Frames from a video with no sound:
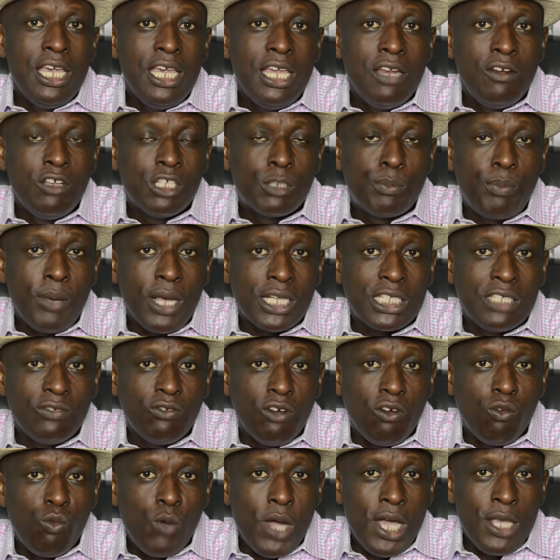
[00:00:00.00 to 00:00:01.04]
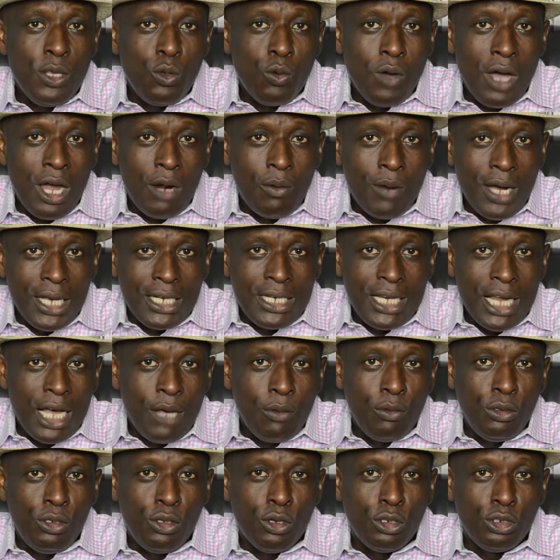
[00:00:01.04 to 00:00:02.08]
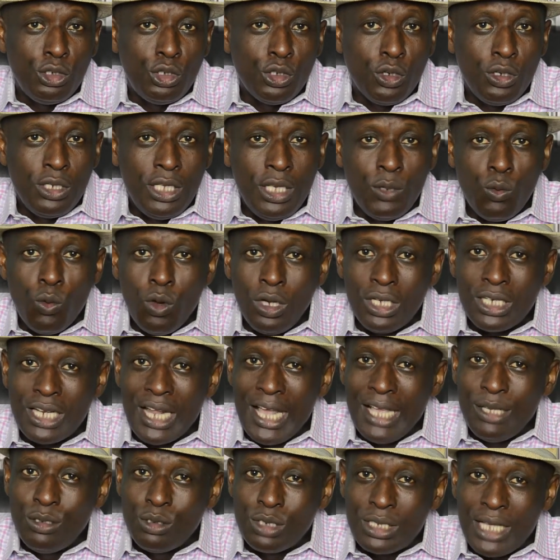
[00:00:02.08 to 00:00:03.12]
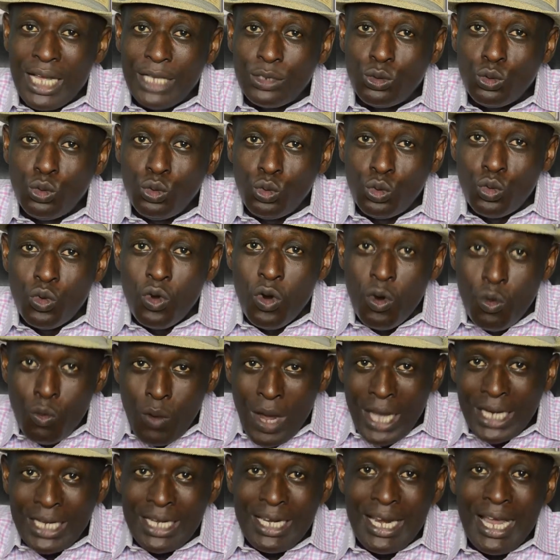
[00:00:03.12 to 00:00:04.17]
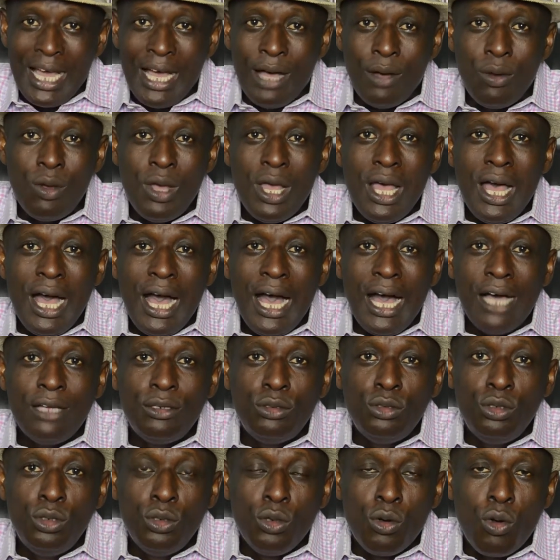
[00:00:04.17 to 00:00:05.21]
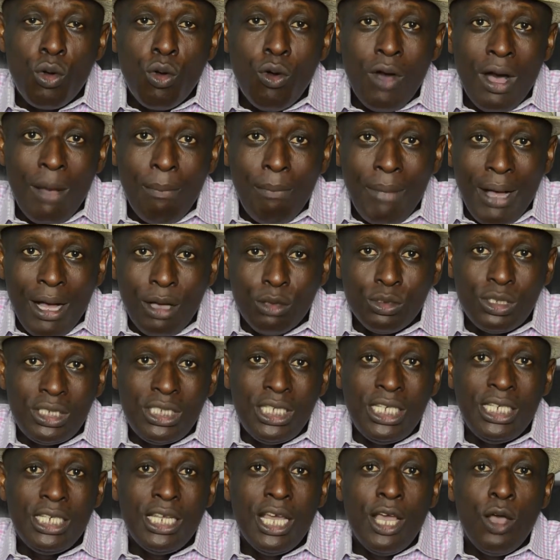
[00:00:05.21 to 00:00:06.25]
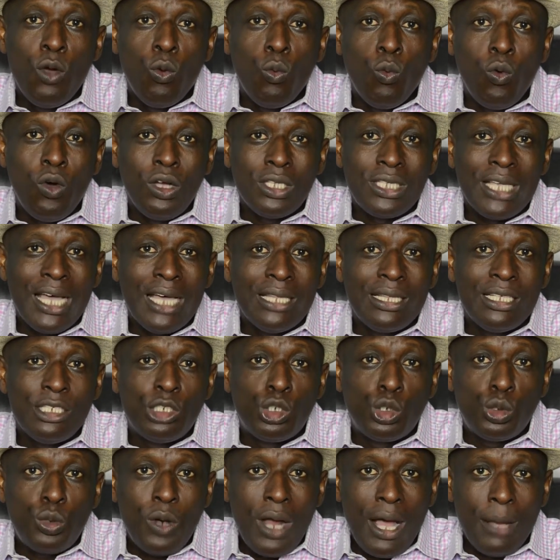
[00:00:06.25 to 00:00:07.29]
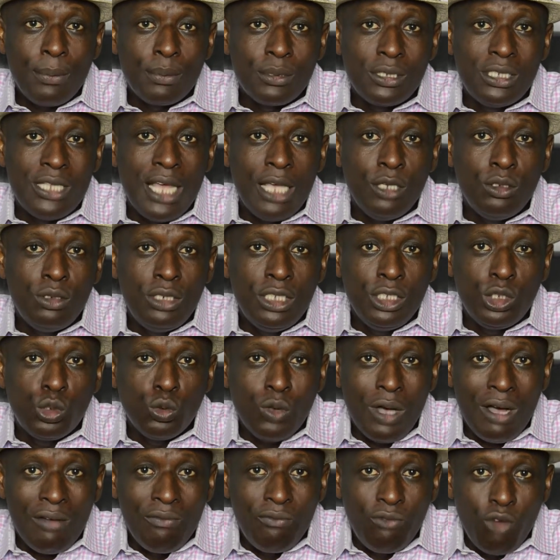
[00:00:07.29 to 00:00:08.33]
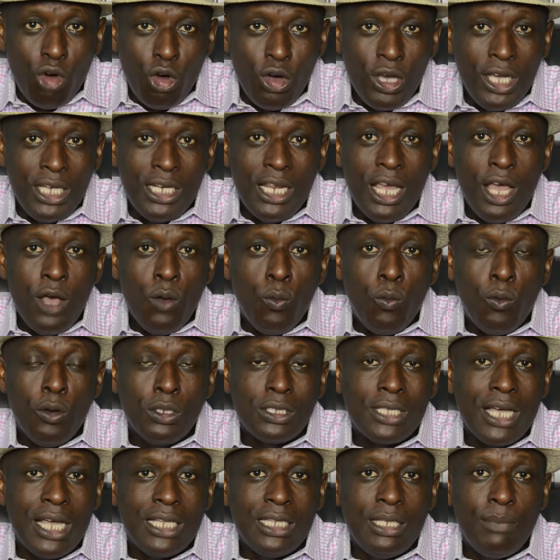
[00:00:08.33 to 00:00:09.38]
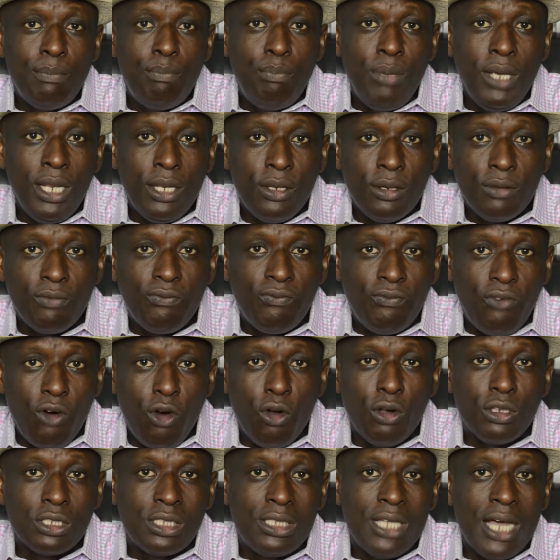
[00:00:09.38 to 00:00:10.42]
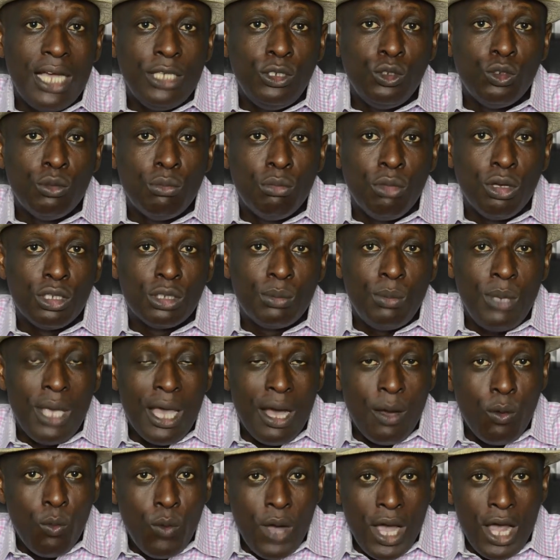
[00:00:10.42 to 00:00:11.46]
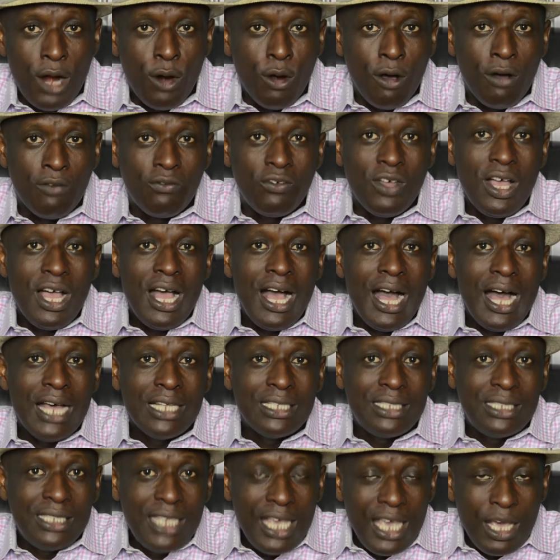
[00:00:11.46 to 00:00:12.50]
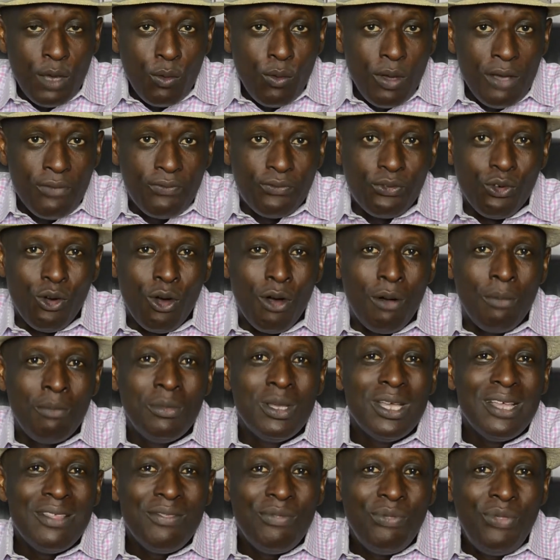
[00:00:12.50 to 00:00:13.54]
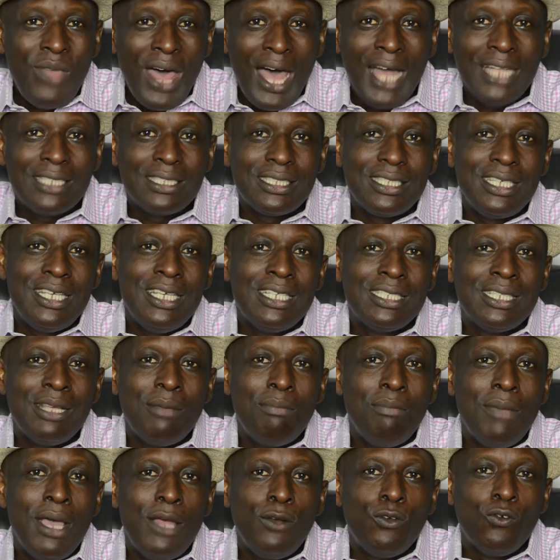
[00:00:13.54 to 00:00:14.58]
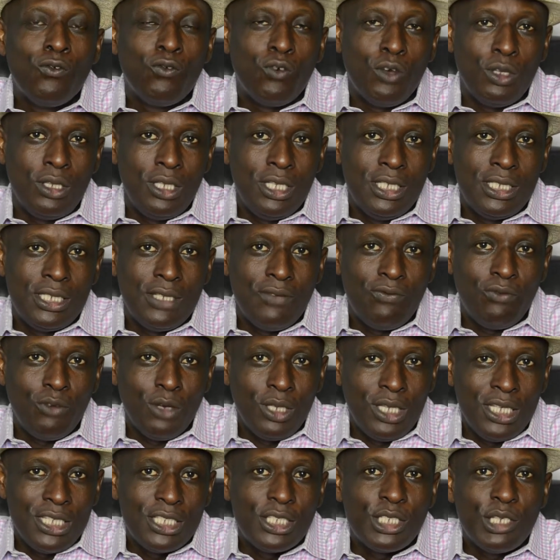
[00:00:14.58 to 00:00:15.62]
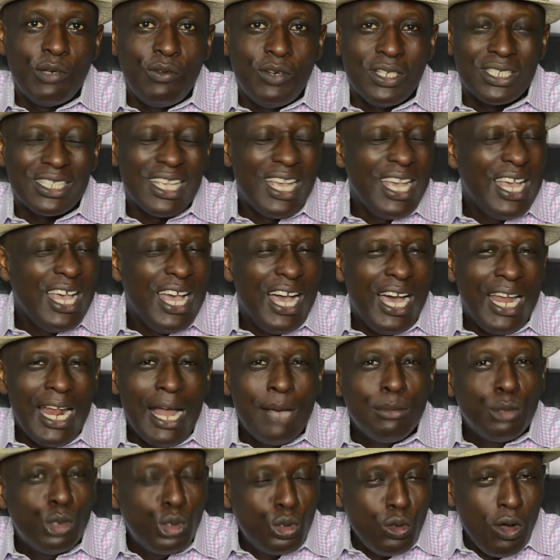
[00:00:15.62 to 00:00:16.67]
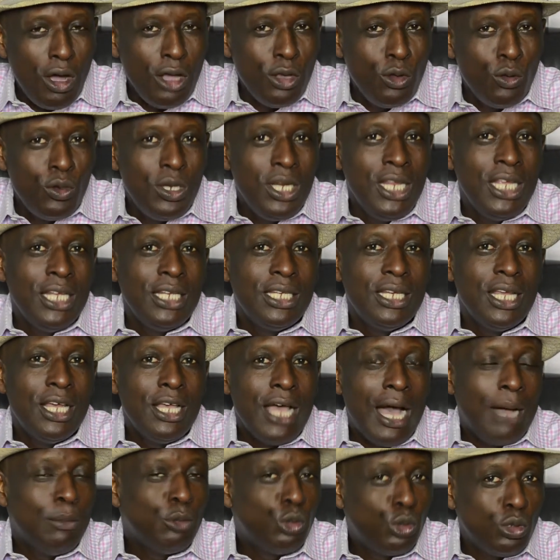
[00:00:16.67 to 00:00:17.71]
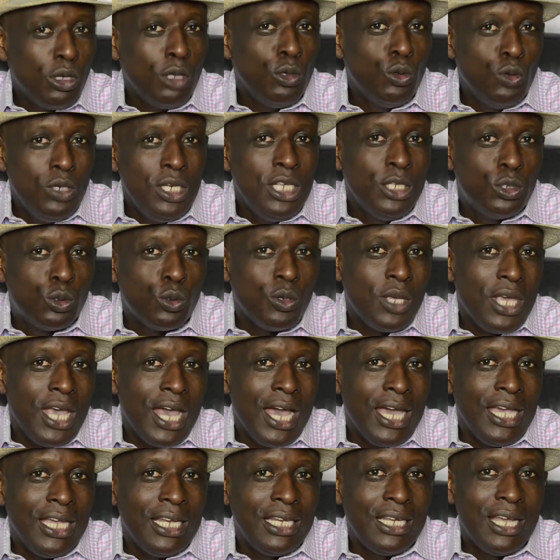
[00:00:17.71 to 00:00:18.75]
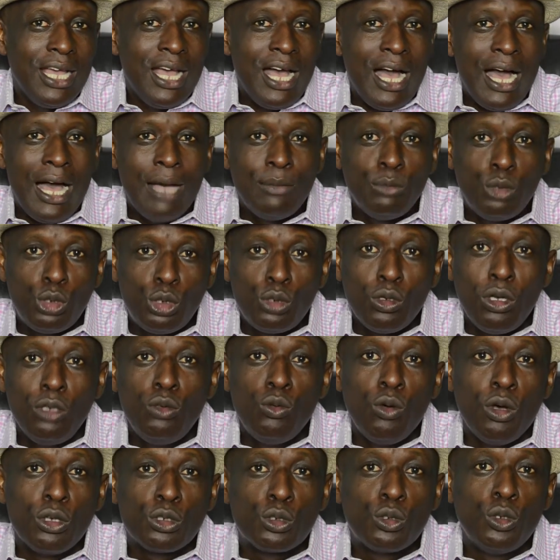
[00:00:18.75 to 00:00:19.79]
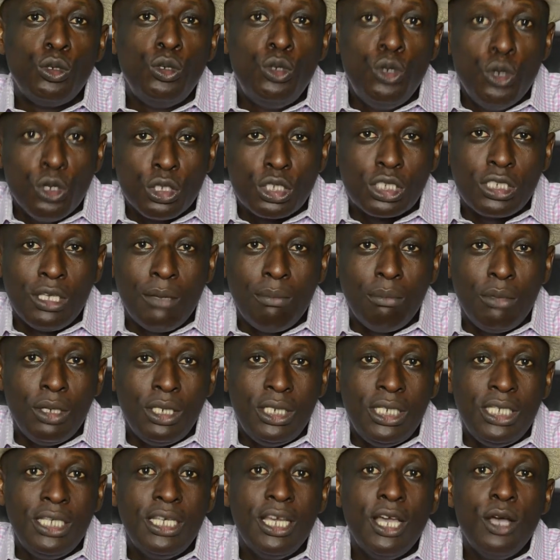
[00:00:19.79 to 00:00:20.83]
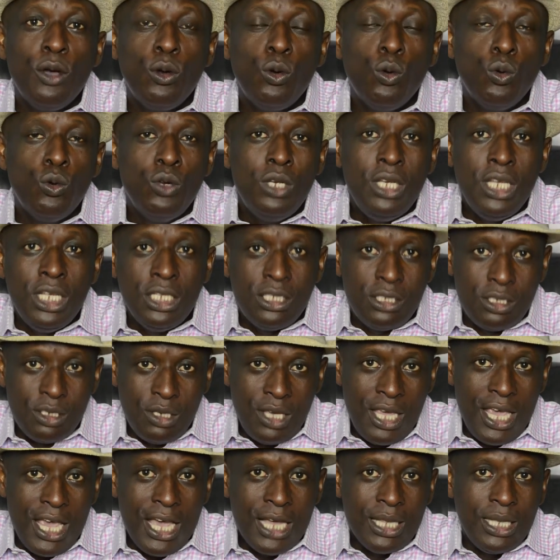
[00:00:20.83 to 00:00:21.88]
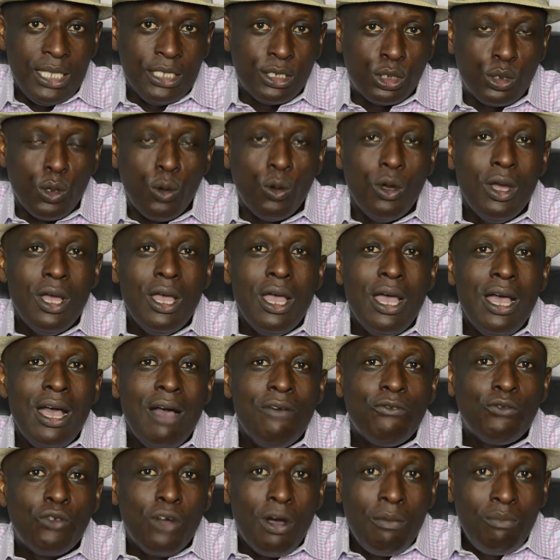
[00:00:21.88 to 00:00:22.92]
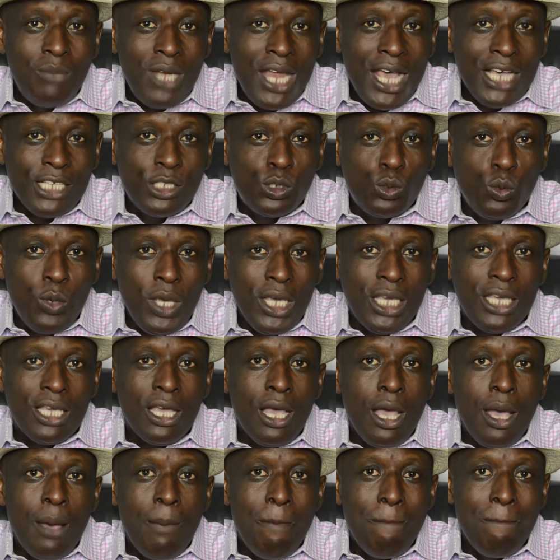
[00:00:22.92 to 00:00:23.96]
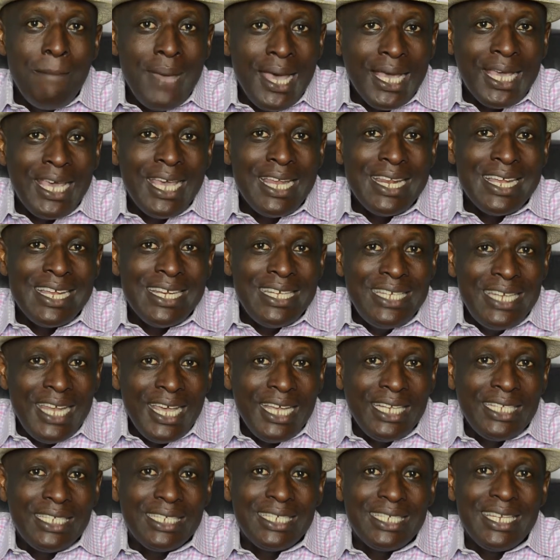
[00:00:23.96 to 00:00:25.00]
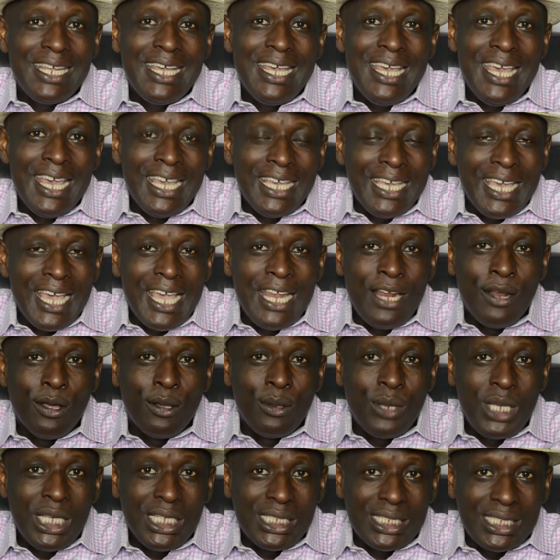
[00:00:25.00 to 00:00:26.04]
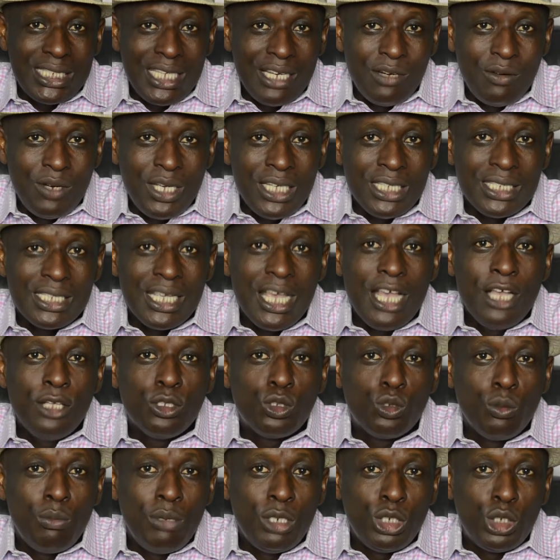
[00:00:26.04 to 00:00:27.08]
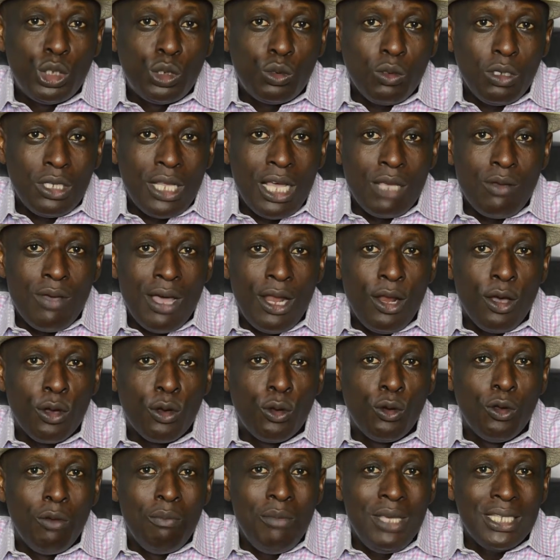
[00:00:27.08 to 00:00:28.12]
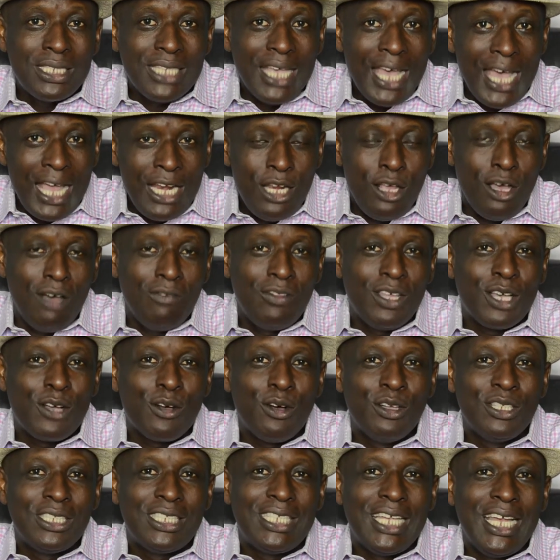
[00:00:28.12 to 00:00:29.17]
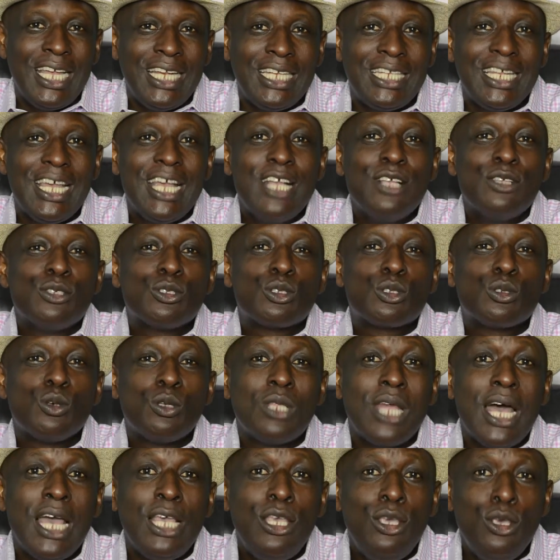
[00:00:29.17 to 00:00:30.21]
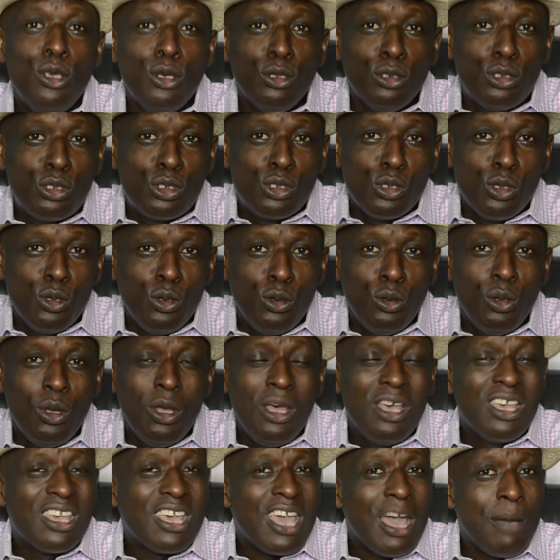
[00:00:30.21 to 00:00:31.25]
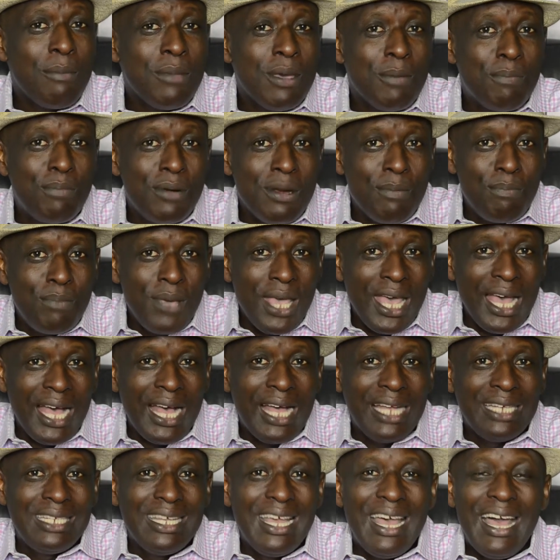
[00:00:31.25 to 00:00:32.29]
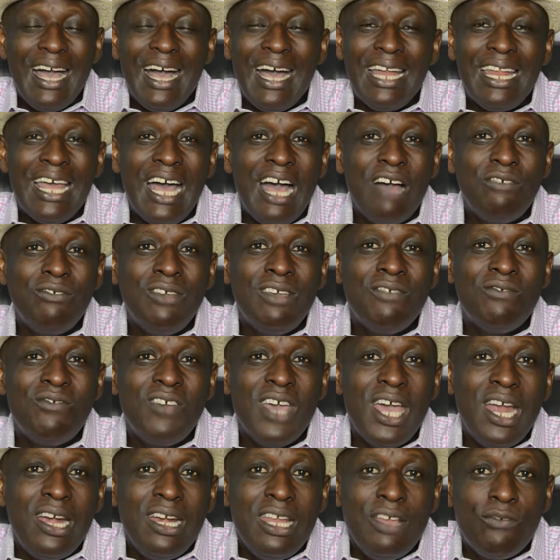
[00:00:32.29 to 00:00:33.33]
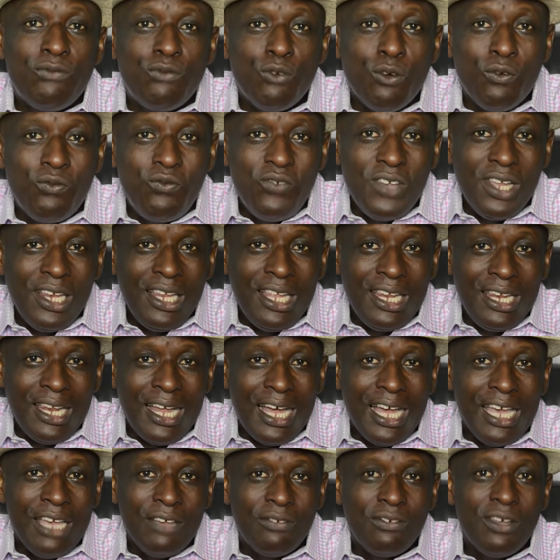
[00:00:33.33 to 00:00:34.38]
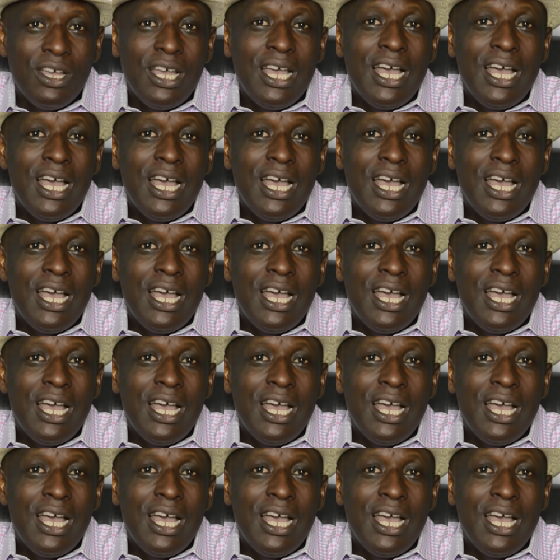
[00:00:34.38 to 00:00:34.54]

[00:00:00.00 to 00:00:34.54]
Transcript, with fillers: irrespective of where you are right now in your journey, what can you start to do right now? How do you go about it? What are the traps that you need to avoid? What are the pitfalls that you must be aware of and stay away from? That is the menu for this for this series. And I'm sure you need I'm sure you need to hear it. I'm sure you also know somebody who needs to hear this. So, from next week Make it a date again on this series to be sure that you are not going to miss any of the content so that you too can be prepared and have a very fulfilling life